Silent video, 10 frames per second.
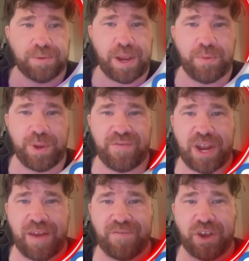right? We even
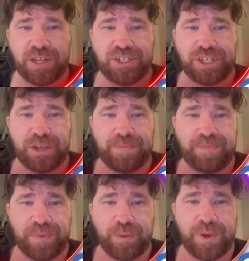have custom.
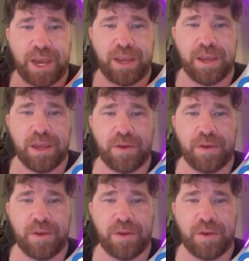Okay.